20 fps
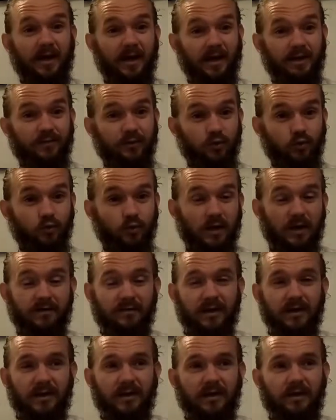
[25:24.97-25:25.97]
and if you do
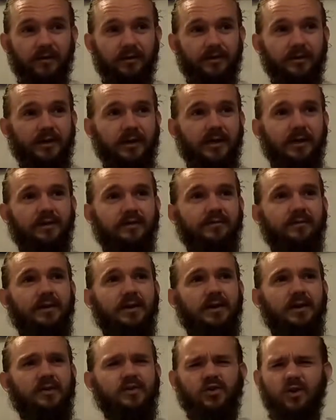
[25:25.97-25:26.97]
have any other kind of
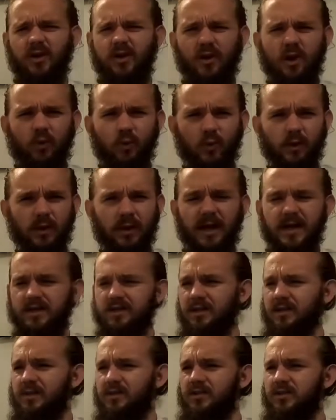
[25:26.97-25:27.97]
sort of cult
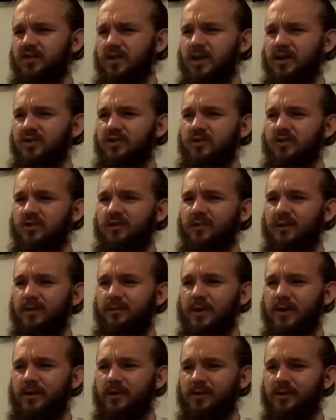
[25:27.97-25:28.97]
classic suggestions for
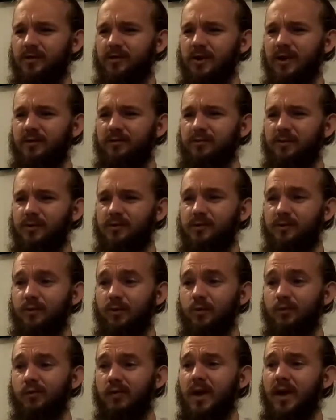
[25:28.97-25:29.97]
American craft beer
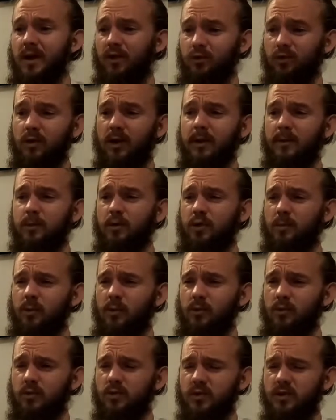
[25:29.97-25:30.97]
reviews, do let me know
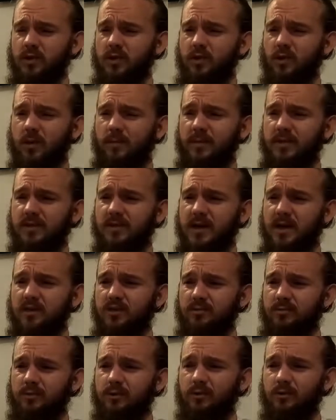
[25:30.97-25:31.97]
about those in the comments
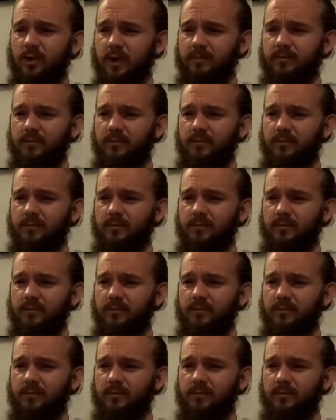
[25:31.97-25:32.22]
section below.